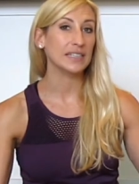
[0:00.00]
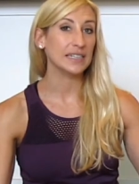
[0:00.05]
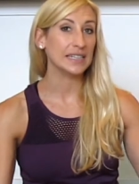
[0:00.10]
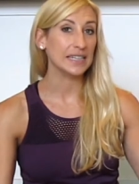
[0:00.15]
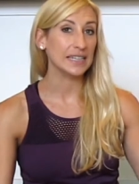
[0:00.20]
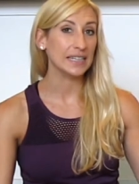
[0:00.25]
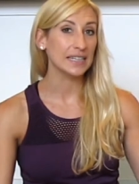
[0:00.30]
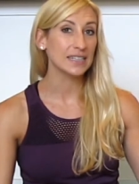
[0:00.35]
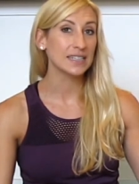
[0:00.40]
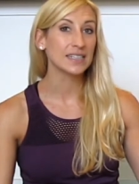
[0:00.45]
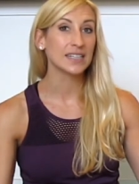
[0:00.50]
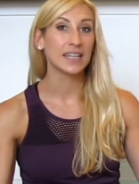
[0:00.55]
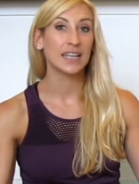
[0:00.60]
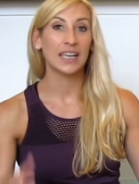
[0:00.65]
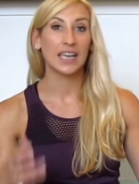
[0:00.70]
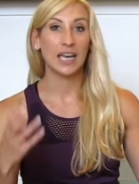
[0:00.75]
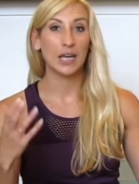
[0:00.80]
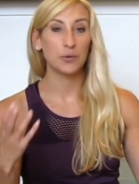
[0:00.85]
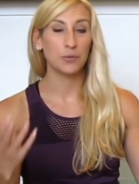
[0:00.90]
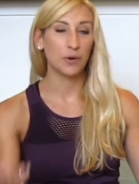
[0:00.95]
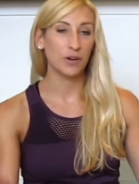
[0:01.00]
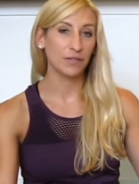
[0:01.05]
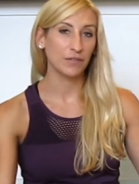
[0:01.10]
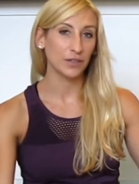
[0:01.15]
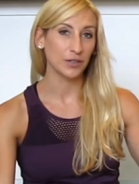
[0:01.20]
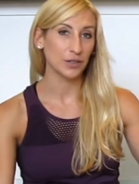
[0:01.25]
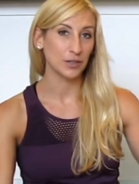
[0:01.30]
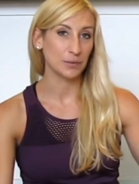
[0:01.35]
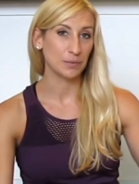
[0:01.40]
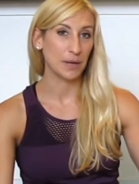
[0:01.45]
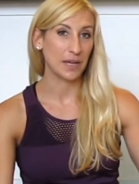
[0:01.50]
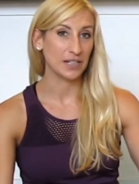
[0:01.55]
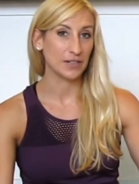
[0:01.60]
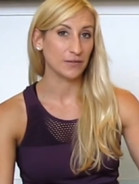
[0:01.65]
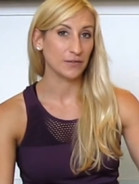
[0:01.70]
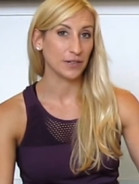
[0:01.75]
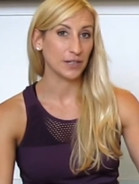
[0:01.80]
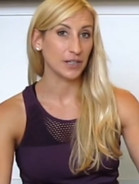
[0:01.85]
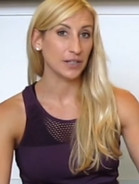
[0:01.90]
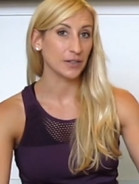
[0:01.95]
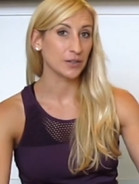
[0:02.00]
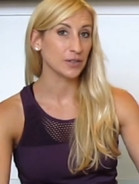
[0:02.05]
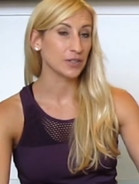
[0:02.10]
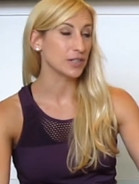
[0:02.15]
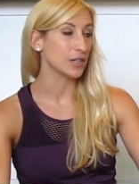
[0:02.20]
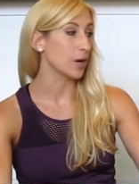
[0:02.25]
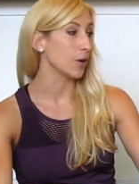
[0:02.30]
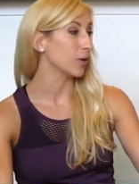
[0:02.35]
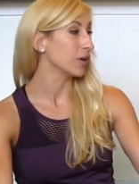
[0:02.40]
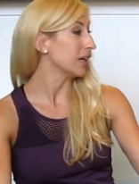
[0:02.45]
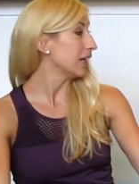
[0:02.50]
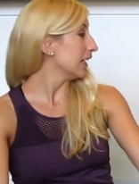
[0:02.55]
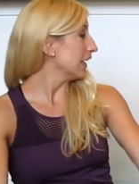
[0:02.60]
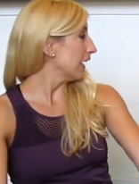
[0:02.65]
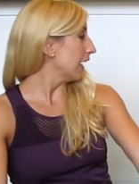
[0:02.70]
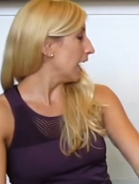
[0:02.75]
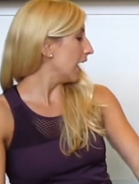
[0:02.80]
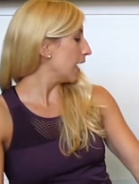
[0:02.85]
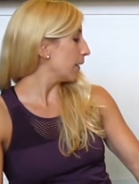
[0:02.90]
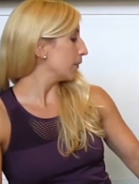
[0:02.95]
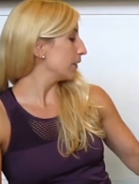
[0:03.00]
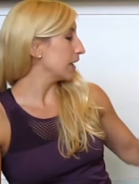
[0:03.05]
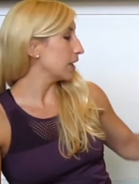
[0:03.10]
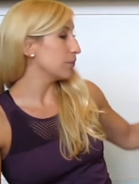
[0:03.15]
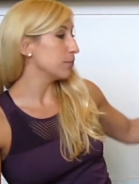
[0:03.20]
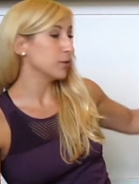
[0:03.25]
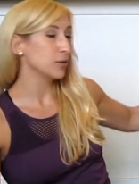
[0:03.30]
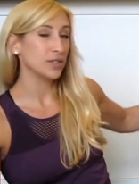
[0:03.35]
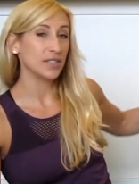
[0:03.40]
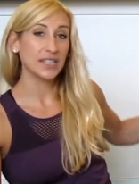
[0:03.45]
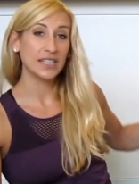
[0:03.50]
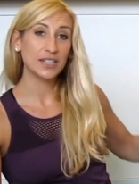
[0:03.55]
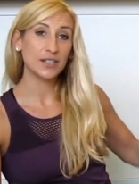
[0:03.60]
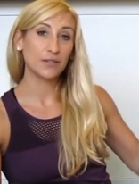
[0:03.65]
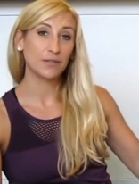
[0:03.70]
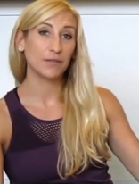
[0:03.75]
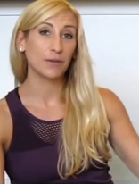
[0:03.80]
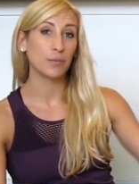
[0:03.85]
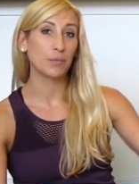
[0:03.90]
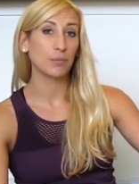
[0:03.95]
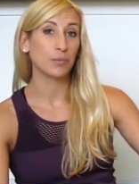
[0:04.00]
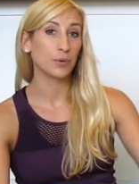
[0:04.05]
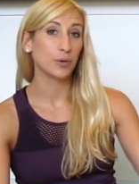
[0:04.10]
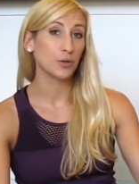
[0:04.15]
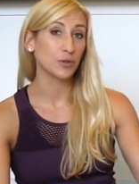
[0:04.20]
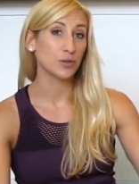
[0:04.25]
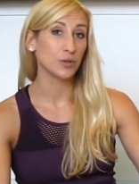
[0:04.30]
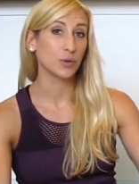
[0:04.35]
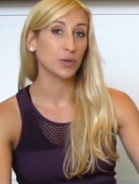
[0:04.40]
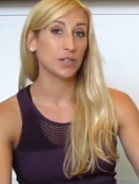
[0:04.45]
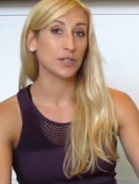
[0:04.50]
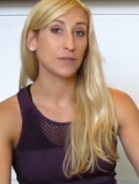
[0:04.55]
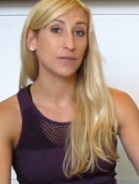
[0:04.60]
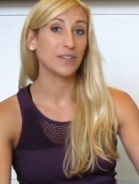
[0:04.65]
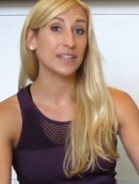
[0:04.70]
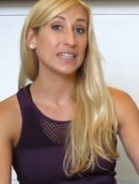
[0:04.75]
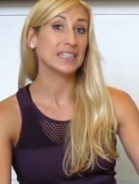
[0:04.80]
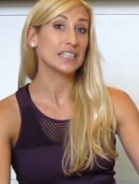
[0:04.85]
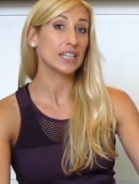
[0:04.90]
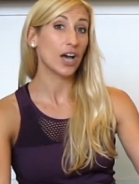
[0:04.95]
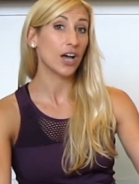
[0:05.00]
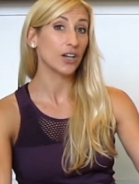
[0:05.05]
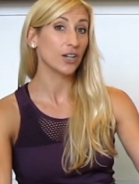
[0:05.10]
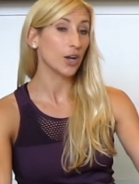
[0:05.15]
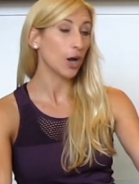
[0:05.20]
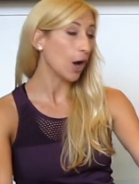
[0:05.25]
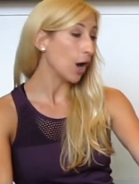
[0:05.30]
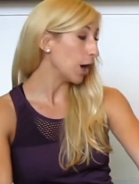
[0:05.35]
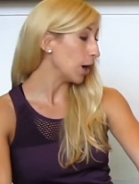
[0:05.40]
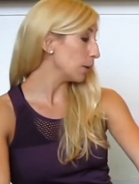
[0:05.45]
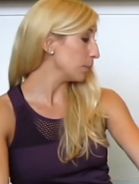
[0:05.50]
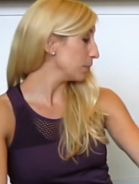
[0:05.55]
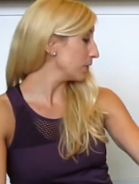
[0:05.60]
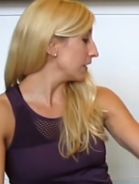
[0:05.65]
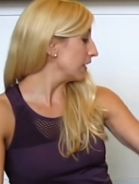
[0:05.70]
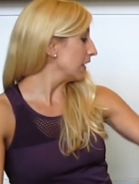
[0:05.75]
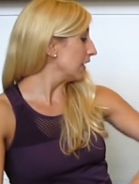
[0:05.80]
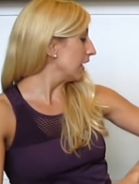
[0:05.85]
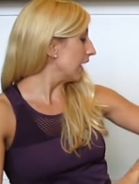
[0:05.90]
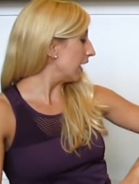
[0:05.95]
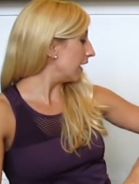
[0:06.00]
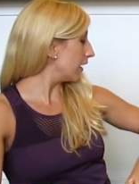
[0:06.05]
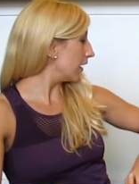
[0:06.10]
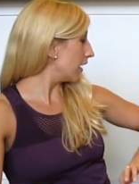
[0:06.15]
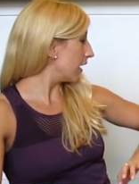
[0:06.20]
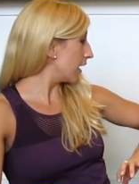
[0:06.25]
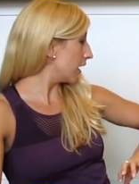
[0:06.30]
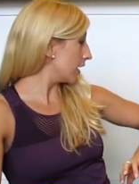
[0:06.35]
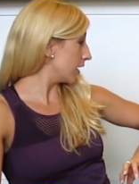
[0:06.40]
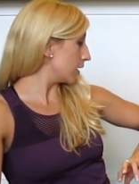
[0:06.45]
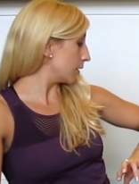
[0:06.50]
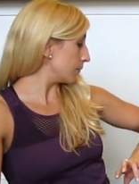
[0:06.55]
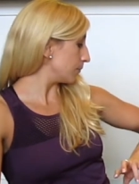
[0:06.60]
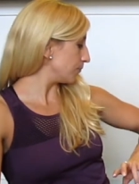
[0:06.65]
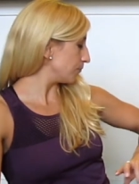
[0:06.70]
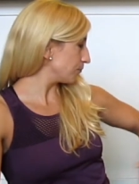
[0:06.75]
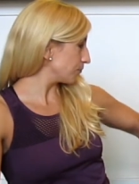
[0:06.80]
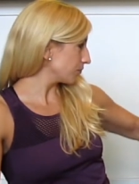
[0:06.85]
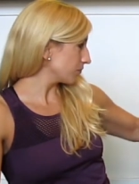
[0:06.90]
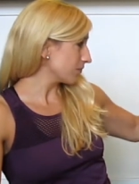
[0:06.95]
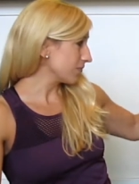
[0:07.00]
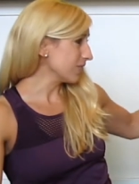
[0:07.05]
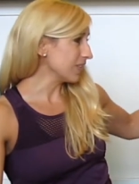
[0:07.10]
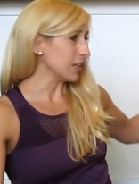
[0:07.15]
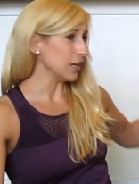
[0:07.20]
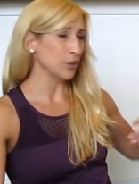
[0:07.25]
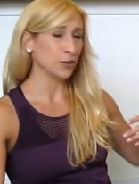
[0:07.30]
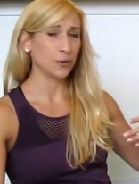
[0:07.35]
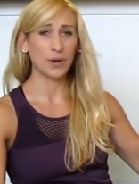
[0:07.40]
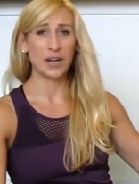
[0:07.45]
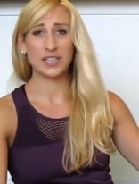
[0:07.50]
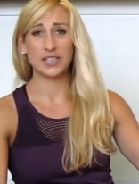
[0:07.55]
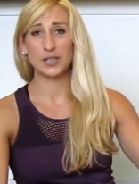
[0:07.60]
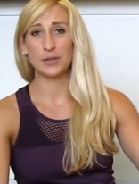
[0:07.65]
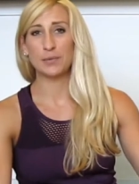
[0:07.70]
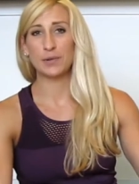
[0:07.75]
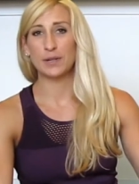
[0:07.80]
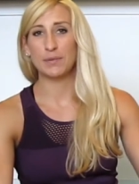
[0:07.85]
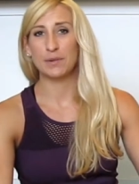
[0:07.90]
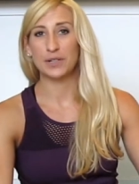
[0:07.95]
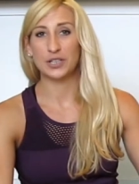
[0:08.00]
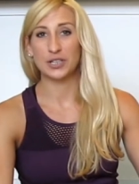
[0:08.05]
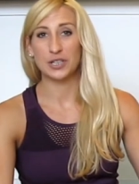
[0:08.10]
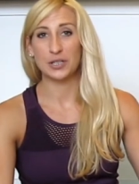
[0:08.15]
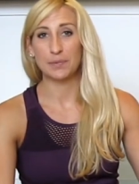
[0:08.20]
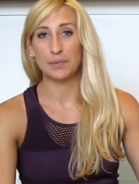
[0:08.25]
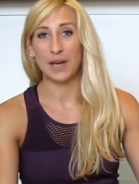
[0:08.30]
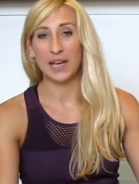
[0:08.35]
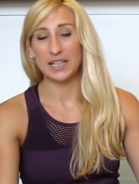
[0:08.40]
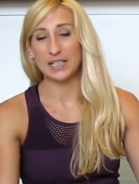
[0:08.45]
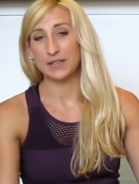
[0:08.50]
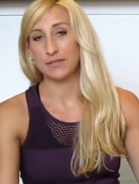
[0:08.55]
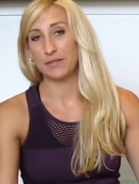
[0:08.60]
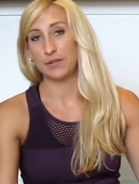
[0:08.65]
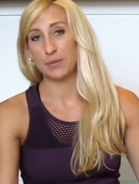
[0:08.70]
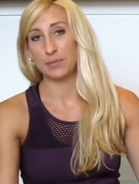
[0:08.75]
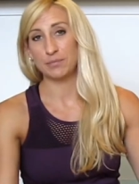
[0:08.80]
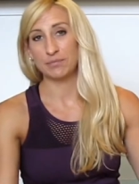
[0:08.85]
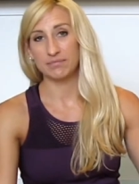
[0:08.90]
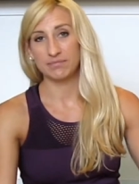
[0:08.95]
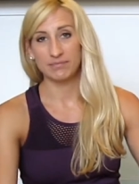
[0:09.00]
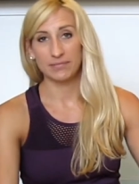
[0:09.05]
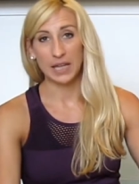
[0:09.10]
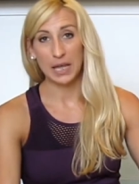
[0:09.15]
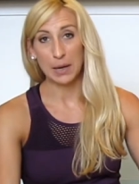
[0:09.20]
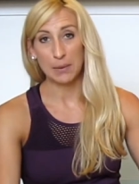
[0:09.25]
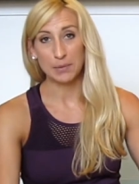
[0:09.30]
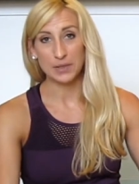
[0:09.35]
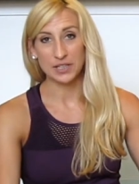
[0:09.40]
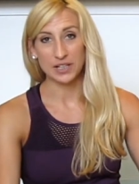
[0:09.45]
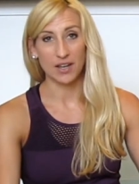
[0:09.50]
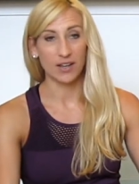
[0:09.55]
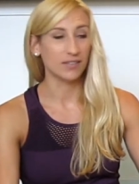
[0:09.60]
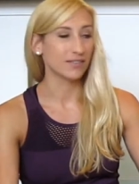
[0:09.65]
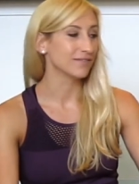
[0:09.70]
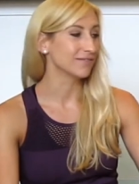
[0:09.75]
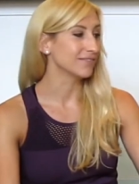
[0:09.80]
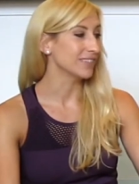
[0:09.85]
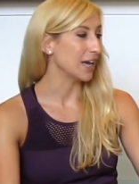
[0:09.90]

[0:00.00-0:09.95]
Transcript: needs and what feels best for you. So again, most of these are from ProSourceFit.com. The rest are pretty much just buys from Amazon.